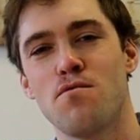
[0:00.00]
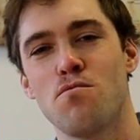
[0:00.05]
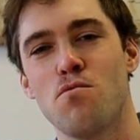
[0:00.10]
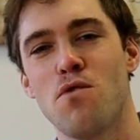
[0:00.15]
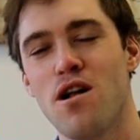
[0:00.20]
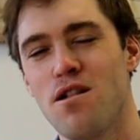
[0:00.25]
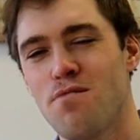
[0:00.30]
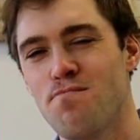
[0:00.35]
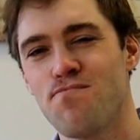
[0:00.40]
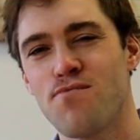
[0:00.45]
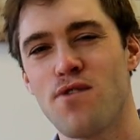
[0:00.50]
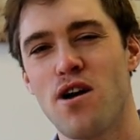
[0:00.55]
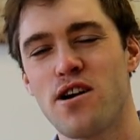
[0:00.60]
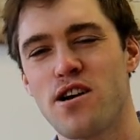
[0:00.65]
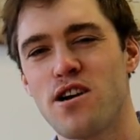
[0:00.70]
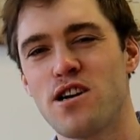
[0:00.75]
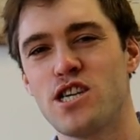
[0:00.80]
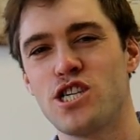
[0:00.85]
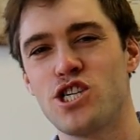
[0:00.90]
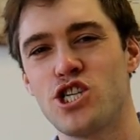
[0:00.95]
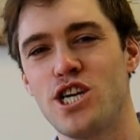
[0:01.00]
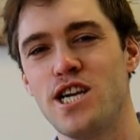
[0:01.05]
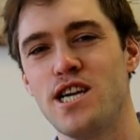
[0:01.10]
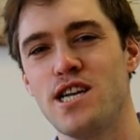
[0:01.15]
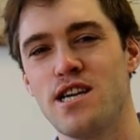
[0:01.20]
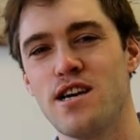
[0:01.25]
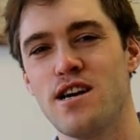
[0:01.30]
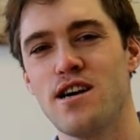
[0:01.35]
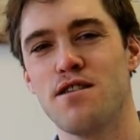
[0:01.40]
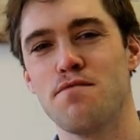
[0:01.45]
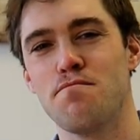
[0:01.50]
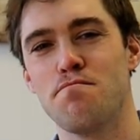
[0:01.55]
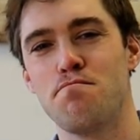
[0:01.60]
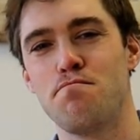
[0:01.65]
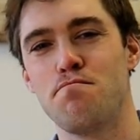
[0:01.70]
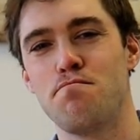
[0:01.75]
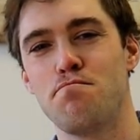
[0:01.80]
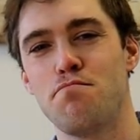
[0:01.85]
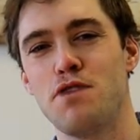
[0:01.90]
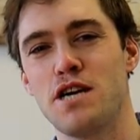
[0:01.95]
Well, I'm going to cheat here and
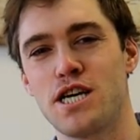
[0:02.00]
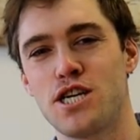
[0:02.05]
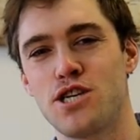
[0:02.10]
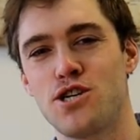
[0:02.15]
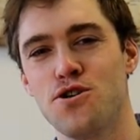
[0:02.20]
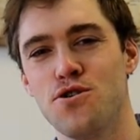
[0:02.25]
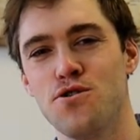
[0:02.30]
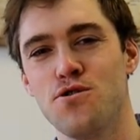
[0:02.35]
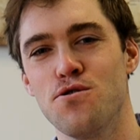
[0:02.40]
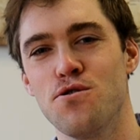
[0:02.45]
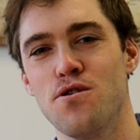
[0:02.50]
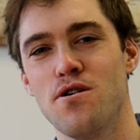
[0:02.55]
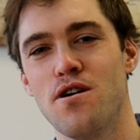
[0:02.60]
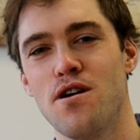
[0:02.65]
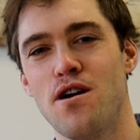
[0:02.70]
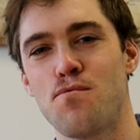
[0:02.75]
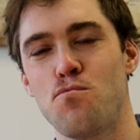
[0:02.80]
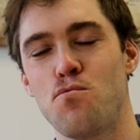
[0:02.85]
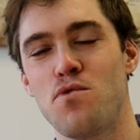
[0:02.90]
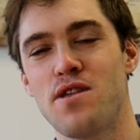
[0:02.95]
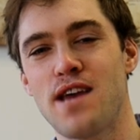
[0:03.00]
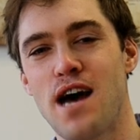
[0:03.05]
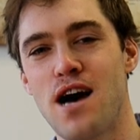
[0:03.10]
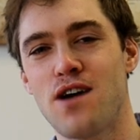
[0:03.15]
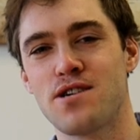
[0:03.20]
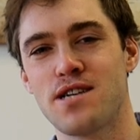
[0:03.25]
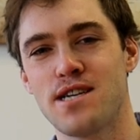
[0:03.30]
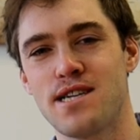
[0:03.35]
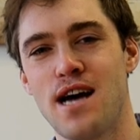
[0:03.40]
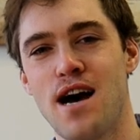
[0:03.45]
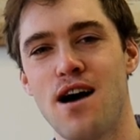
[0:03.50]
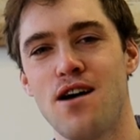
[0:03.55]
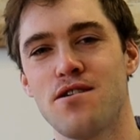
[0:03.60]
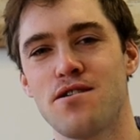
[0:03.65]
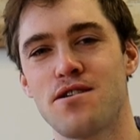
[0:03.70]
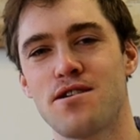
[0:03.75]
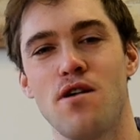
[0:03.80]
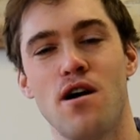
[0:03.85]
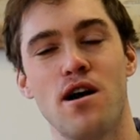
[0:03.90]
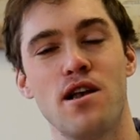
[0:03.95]
pick 2. Without a
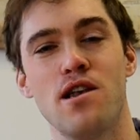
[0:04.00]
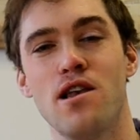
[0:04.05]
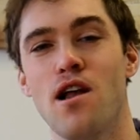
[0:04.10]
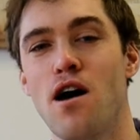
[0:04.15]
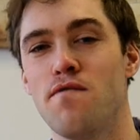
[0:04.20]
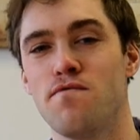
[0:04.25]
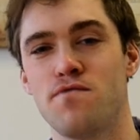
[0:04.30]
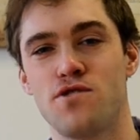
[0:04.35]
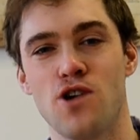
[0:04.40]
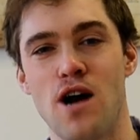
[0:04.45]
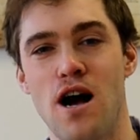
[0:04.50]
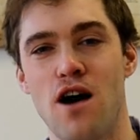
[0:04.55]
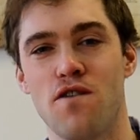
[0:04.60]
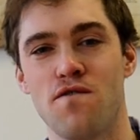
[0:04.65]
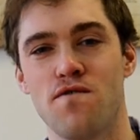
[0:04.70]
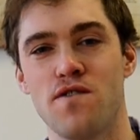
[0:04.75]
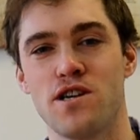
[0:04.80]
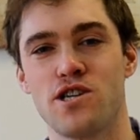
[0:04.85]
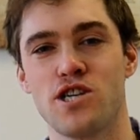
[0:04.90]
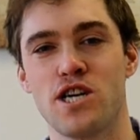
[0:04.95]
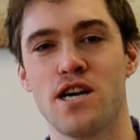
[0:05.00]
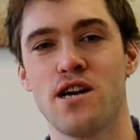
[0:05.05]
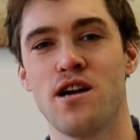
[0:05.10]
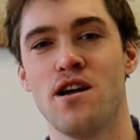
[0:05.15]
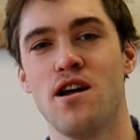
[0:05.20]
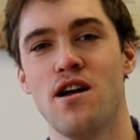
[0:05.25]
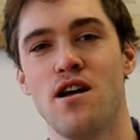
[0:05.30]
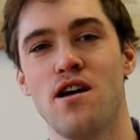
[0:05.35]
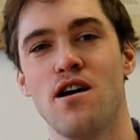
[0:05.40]
doubt, I love trout fishing.